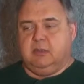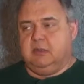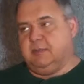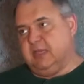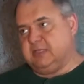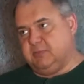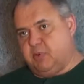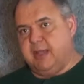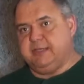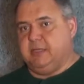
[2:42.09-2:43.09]
That may
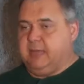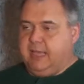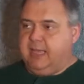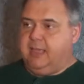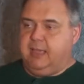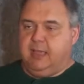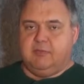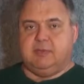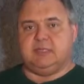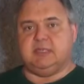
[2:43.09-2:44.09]
surprise you. Hey,
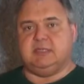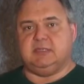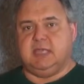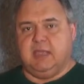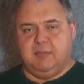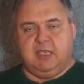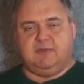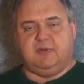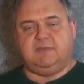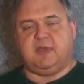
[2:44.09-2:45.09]
everybody says that
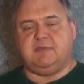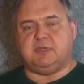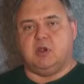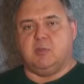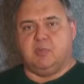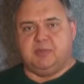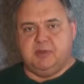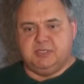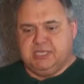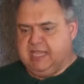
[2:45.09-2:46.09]
M855 is armor
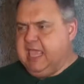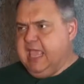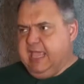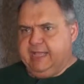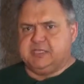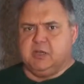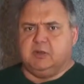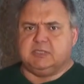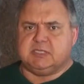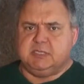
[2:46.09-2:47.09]
piercing. It's
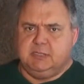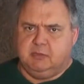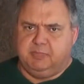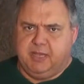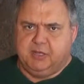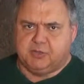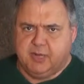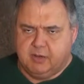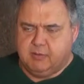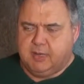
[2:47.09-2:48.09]
called a steel
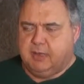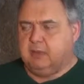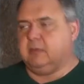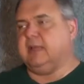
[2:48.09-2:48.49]
penetrator round.